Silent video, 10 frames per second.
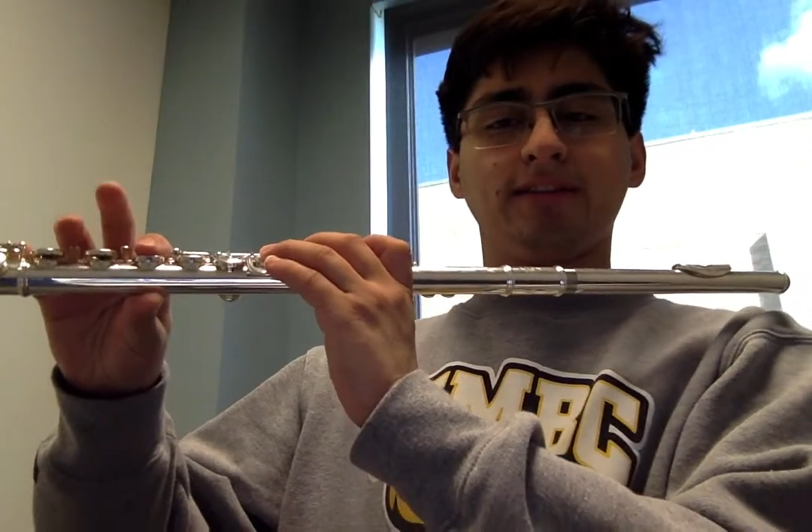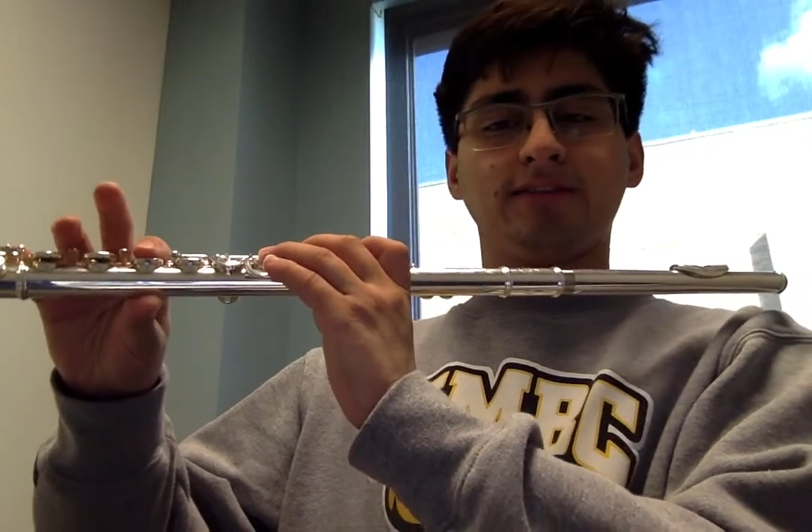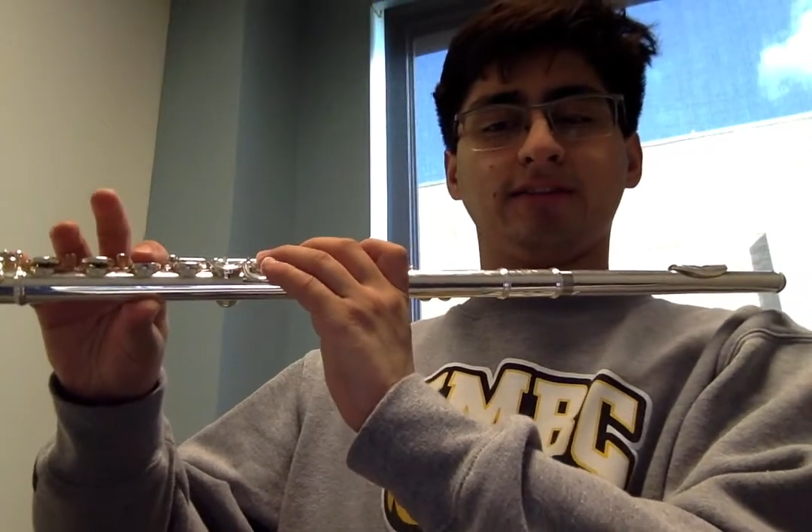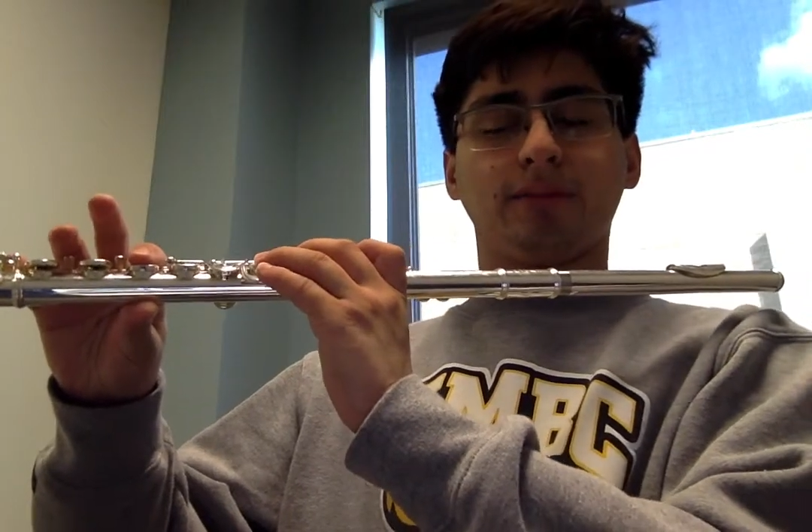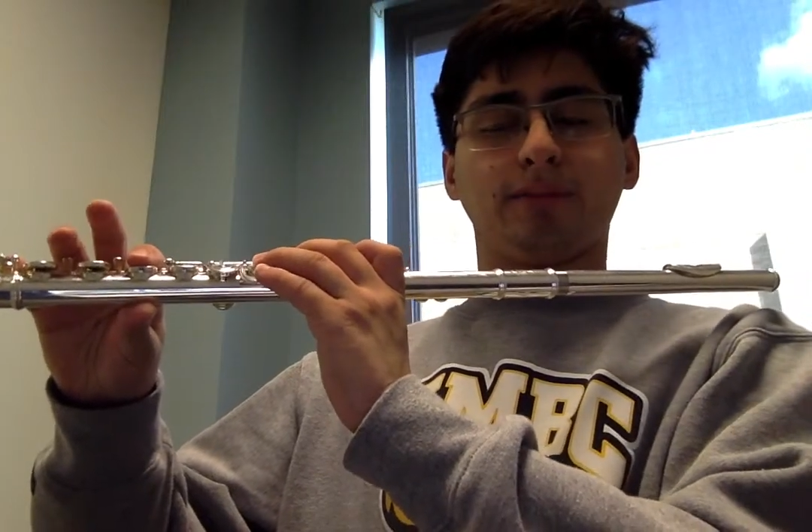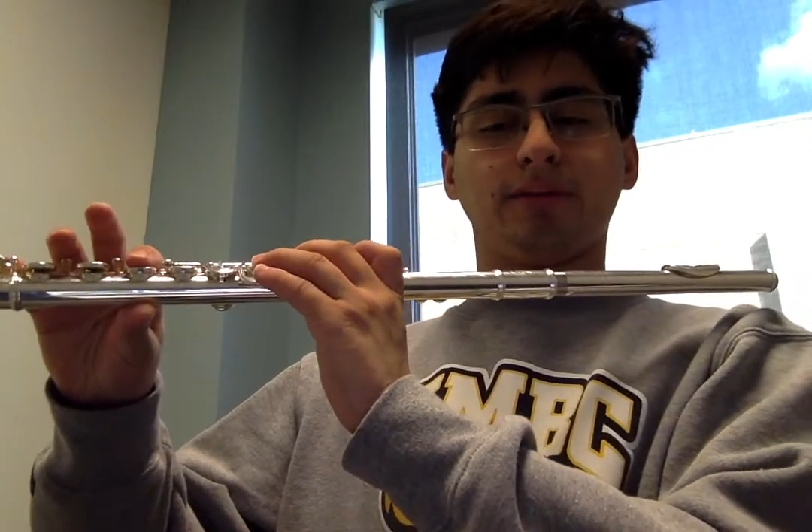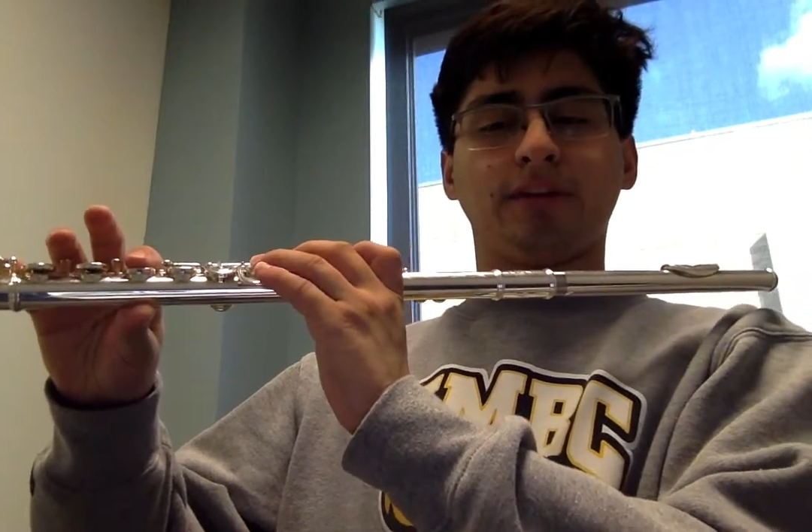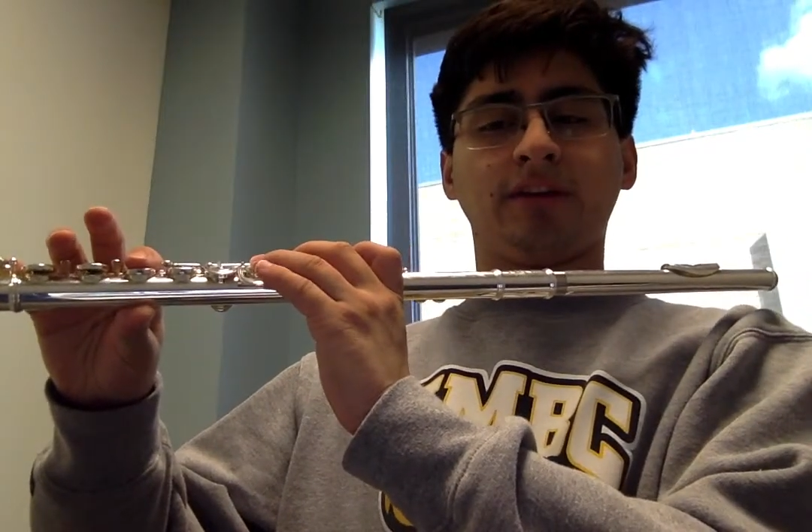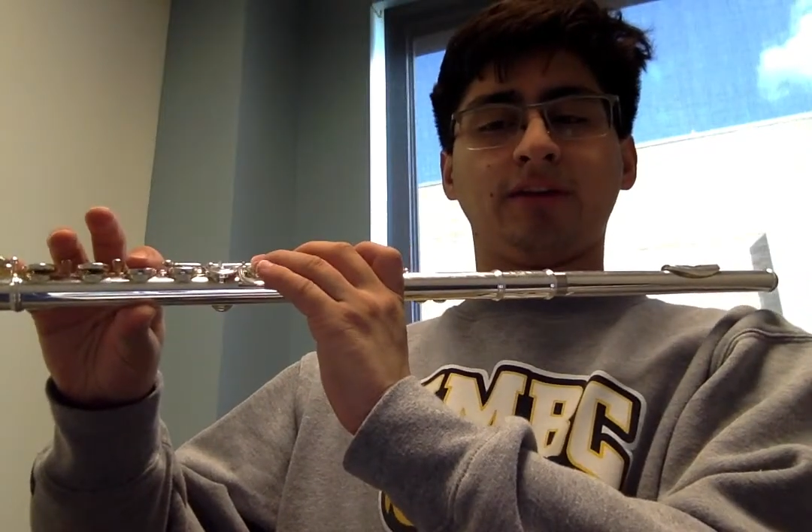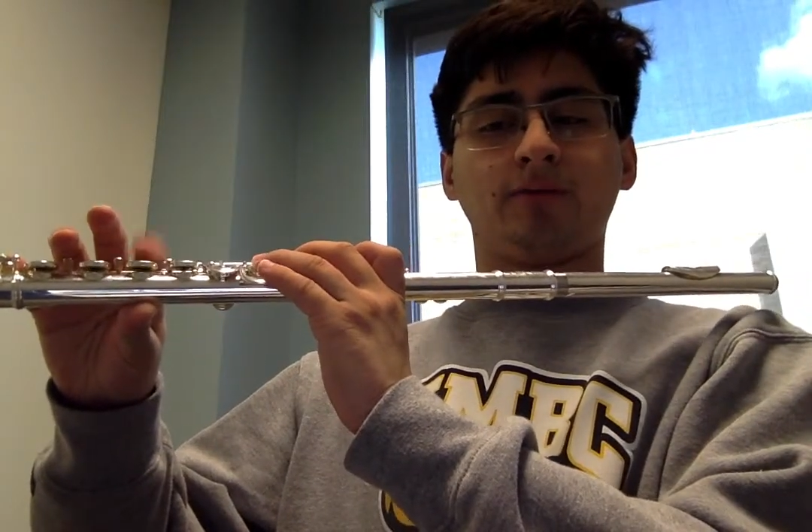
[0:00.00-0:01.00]

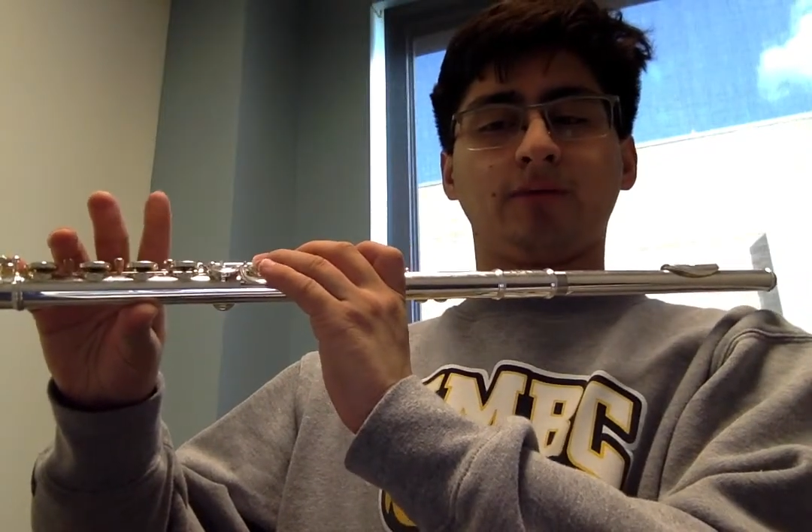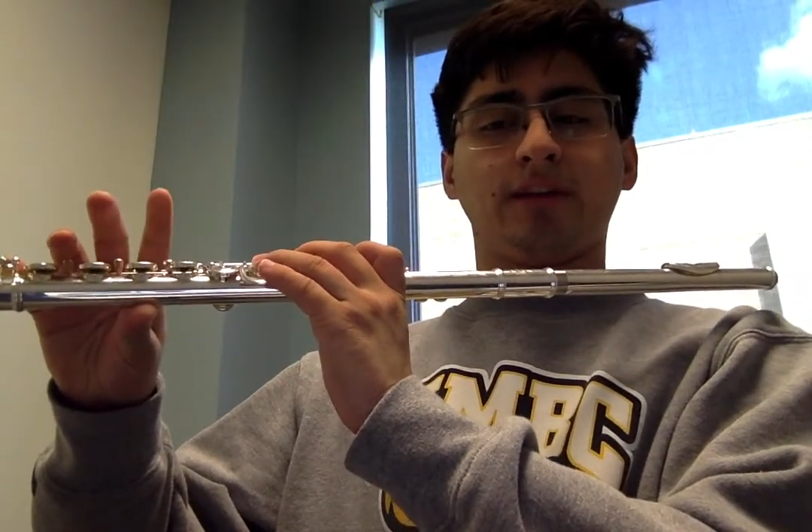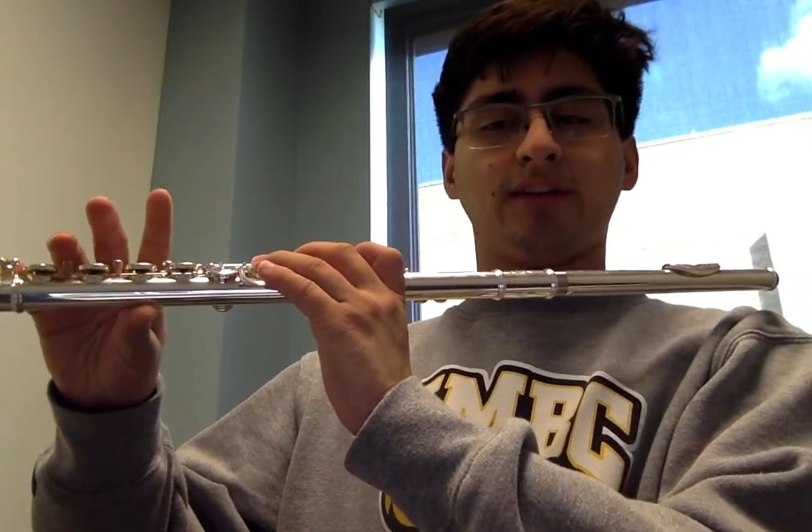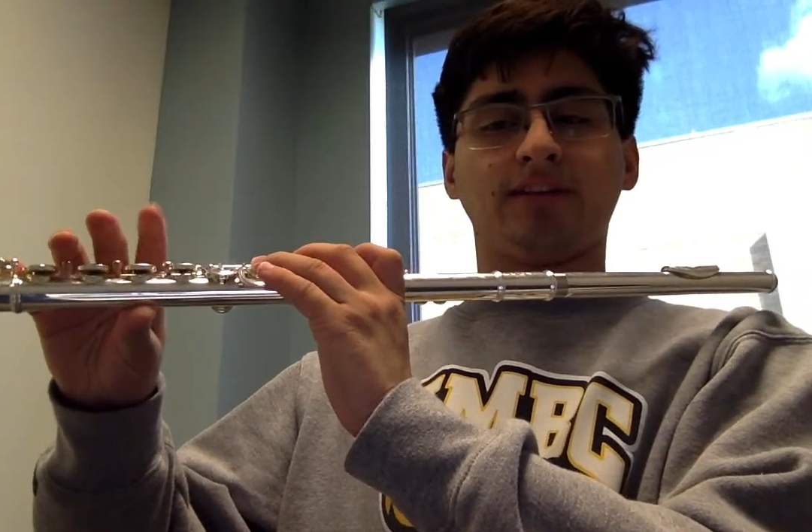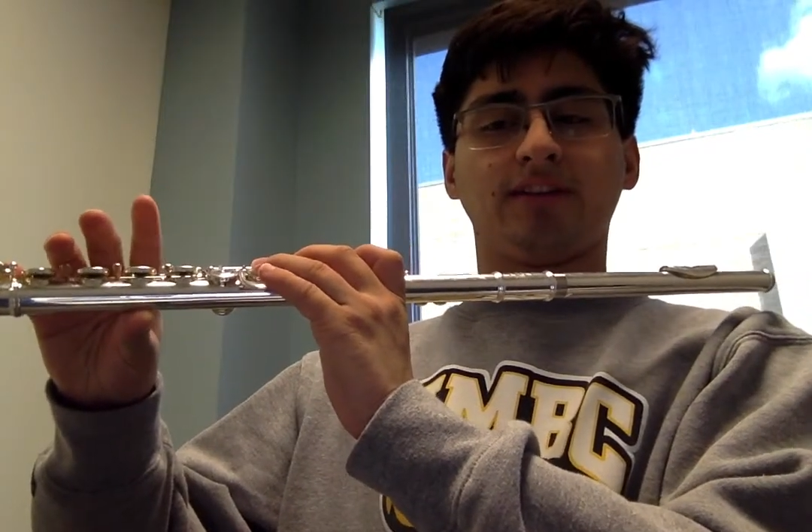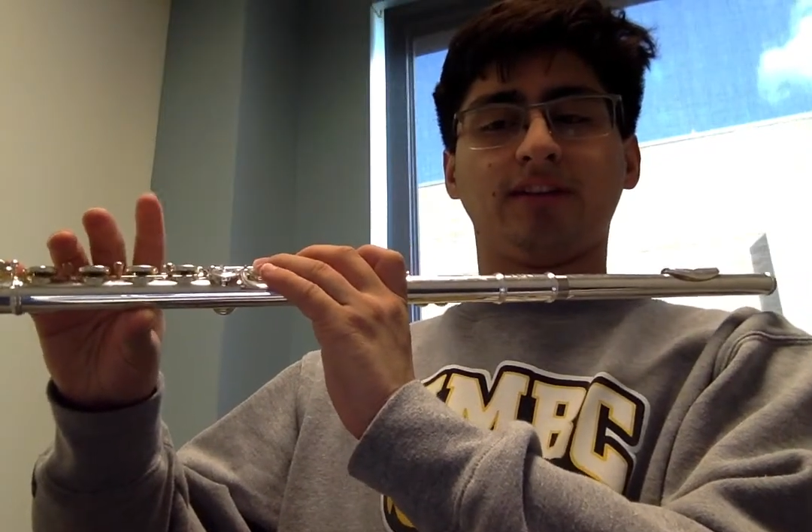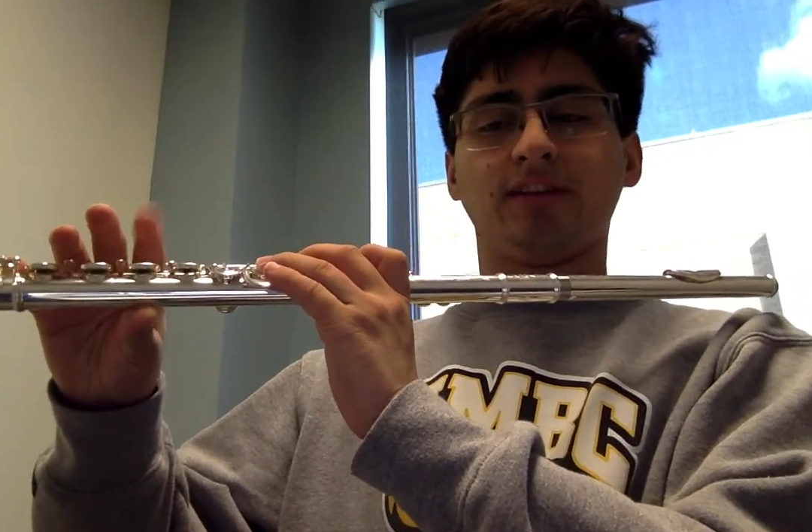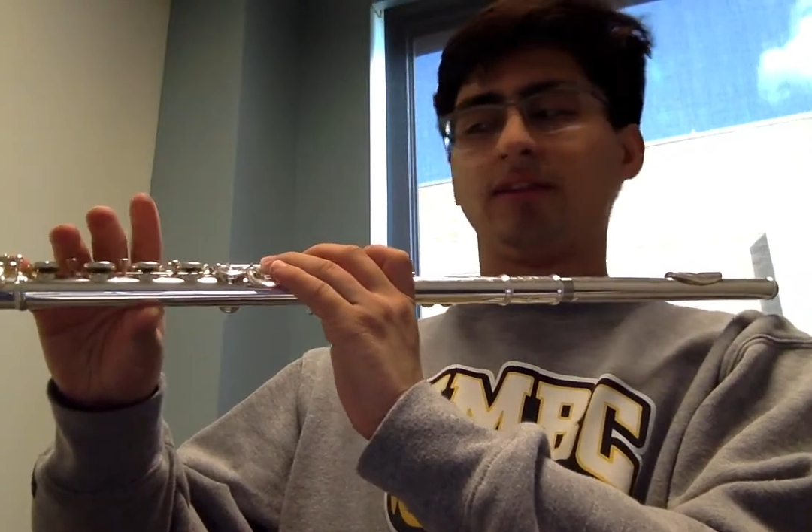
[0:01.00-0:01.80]
simply raising